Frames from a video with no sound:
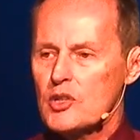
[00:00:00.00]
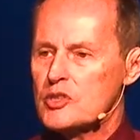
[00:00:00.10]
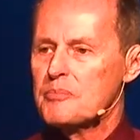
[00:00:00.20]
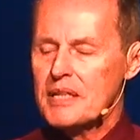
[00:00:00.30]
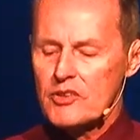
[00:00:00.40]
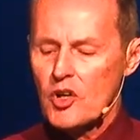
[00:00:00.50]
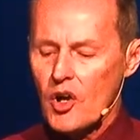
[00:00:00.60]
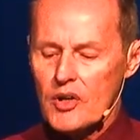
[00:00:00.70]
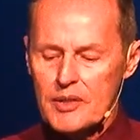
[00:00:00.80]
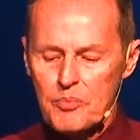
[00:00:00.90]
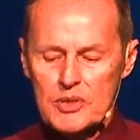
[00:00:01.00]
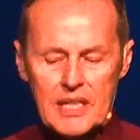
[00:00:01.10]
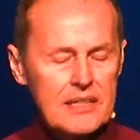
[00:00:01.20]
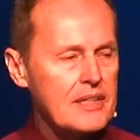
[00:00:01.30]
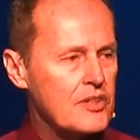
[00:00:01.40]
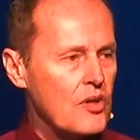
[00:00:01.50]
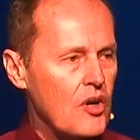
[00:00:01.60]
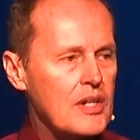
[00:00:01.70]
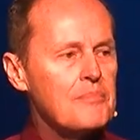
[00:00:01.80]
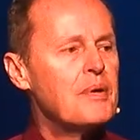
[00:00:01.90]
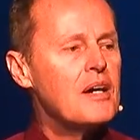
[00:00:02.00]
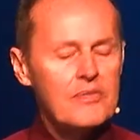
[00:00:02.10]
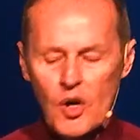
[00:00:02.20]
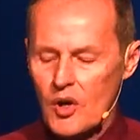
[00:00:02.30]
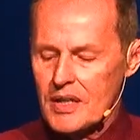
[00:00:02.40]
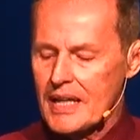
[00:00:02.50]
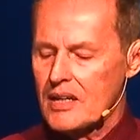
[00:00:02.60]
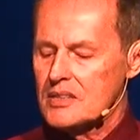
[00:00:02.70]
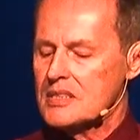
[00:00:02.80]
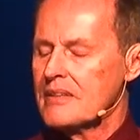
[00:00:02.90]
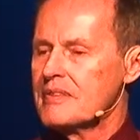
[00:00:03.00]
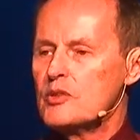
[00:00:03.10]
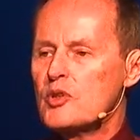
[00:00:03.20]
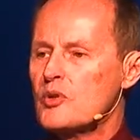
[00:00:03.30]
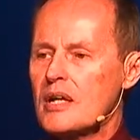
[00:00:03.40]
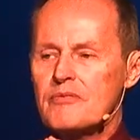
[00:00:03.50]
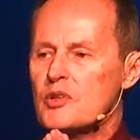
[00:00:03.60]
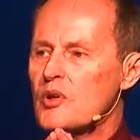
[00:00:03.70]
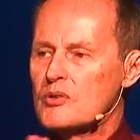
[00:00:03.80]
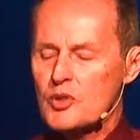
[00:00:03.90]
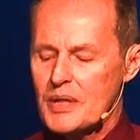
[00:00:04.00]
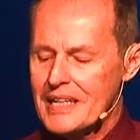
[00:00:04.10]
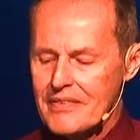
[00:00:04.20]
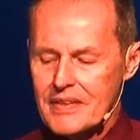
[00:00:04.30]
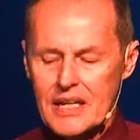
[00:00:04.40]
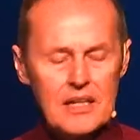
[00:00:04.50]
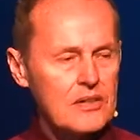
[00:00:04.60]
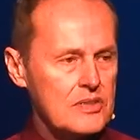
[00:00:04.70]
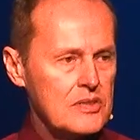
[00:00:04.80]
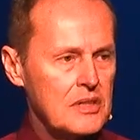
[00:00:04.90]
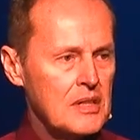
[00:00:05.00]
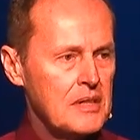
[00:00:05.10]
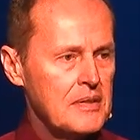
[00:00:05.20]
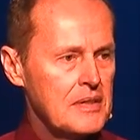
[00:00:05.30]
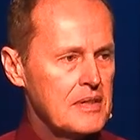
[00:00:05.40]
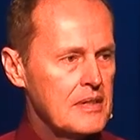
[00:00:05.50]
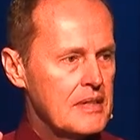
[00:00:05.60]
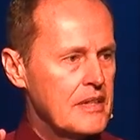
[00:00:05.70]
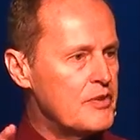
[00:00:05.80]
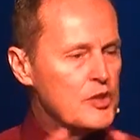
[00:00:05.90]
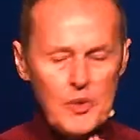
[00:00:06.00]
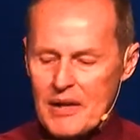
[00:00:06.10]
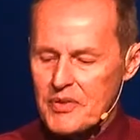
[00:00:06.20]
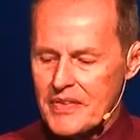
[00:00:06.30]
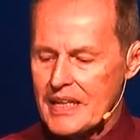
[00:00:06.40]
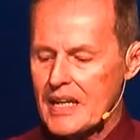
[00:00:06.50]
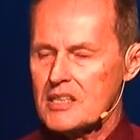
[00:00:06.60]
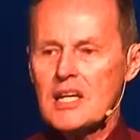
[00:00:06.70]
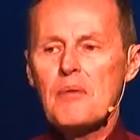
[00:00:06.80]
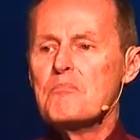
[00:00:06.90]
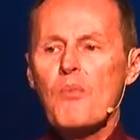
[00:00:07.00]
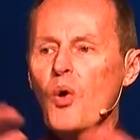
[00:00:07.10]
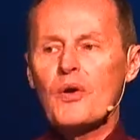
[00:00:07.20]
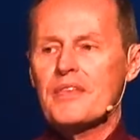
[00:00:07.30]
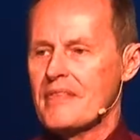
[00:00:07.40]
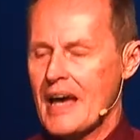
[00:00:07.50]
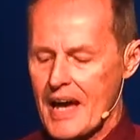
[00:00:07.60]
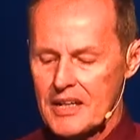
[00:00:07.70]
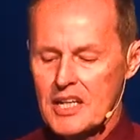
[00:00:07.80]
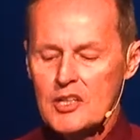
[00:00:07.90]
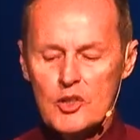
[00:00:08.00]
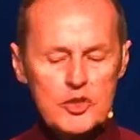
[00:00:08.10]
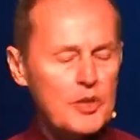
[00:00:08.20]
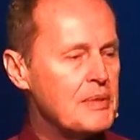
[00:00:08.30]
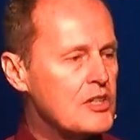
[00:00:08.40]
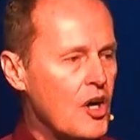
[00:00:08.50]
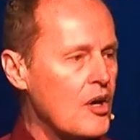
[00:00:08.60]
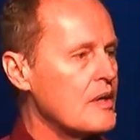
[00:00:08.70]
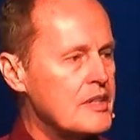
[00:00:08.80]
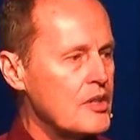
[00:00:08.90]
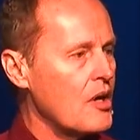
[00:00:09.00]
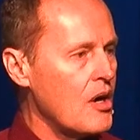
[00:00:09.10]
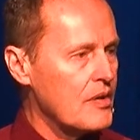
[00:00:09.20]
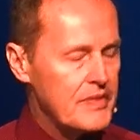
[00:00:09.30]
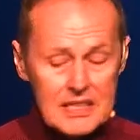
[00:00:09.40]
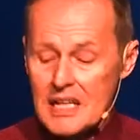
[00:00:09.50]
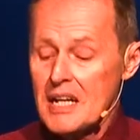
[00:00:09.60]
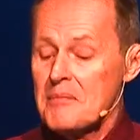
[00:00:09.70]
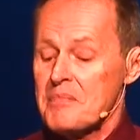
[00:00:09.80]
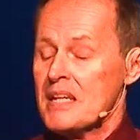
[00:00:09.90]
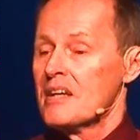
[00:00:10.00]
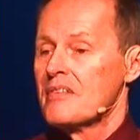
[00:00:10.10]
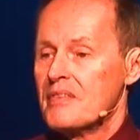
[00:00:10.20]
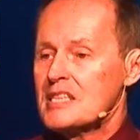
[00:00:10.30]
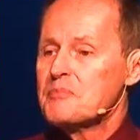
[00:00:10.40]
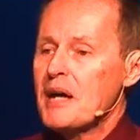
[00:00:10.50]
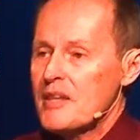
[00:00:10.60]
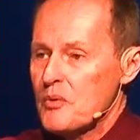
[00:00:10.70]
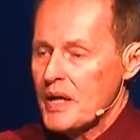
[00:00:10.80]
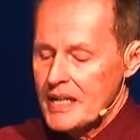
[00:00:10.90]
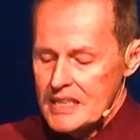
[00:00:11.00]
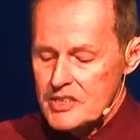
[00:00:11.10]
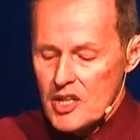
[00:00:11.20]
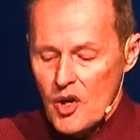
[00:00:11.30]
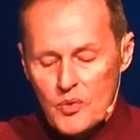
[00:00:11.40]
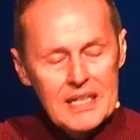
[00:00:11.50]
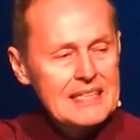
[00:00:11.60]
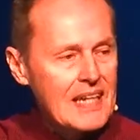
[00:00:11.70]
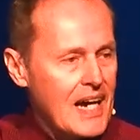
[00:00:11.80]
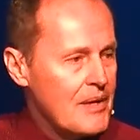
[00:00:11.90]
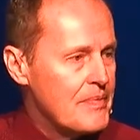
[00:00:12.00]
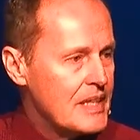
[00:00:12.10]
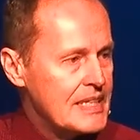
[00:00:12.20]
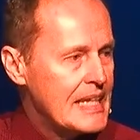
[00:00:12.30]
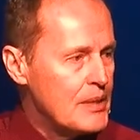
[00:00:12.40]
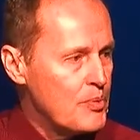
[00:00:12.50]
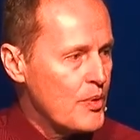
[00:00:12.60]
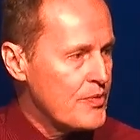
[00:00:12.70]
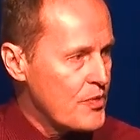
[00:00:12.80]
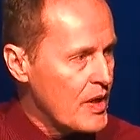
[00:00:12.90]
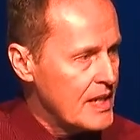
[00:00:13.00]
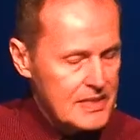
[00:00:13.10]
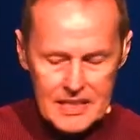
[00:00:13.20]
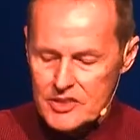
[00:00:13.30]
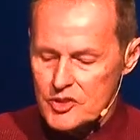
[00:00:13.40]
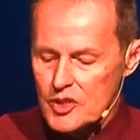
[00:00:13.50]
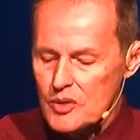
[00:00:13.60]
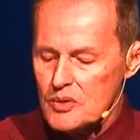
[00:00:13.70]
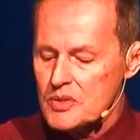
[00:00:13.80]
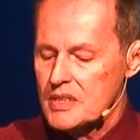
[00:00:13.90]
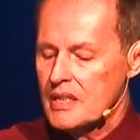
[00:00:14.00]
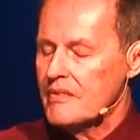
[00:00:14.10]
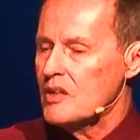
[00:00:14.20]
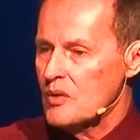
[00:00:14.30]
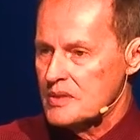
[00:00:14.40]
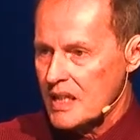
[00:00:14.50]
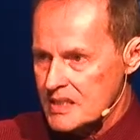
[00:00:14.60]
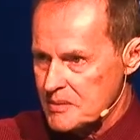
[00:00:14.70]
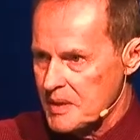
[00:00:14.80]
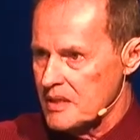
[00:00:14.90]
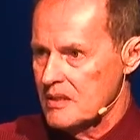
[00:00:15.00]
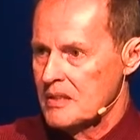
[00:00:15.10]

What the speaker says: you should be guarding, protecting your heart above all else. If you don't do anything else, if you do everything else, more than that, you should be guarding your heart. This, by the way, is the only time this Hebrew phrase is used in the Old Testament.